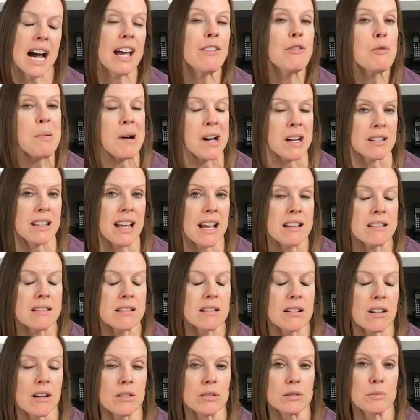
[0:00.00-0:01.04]
I have a
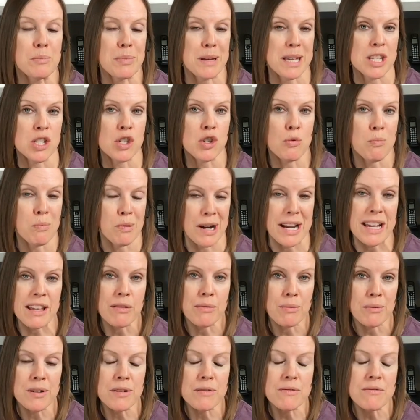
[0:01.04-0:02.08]
podcast called Binge
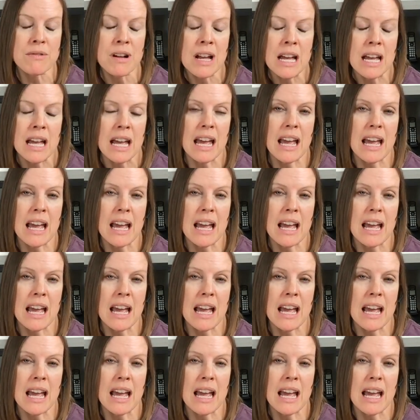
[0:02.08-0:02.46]
Breakthrough,